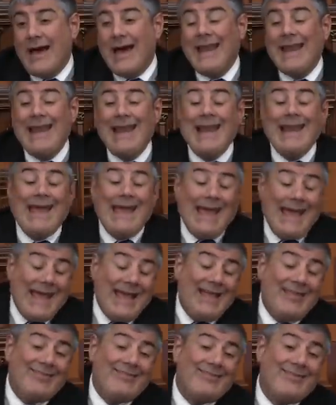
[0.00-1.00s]

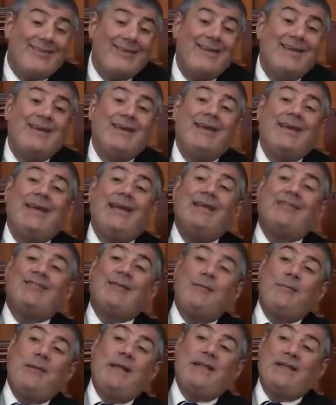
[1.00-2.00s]
Unless
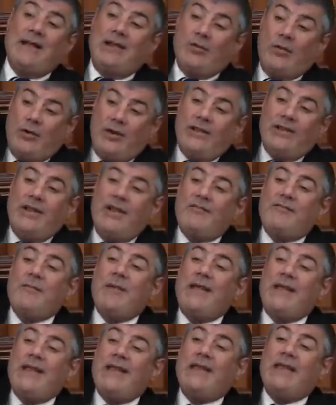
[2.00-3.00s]
it's a man that already have
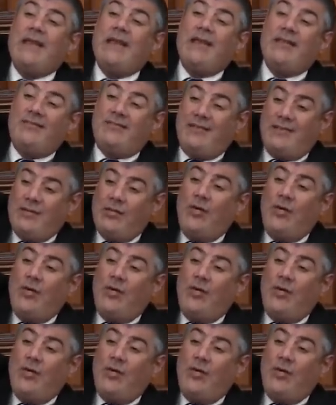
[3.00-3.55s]
many kids,